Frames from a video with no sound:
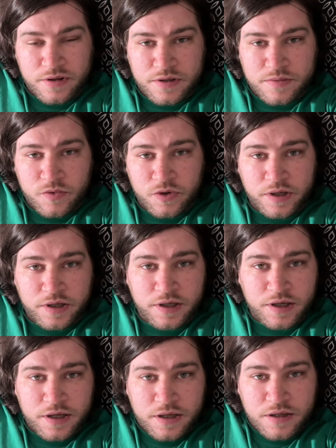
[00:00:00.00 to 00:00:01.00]
this morning
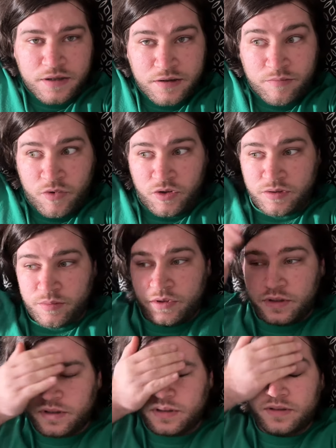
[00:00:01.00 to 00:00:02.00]
on
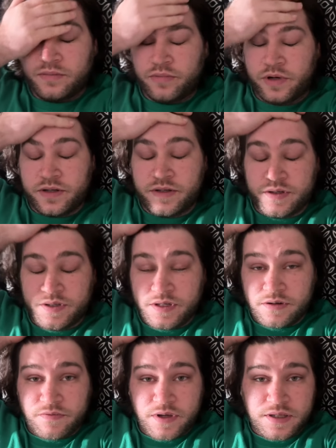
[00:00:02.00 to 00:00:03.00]
multiple browsers and
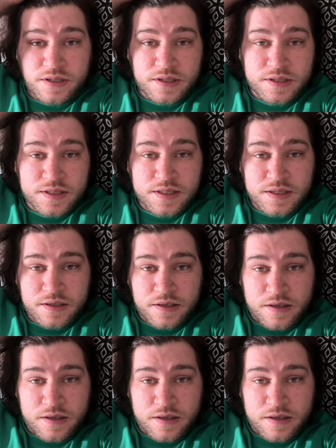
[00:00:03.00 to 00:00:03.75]
devices.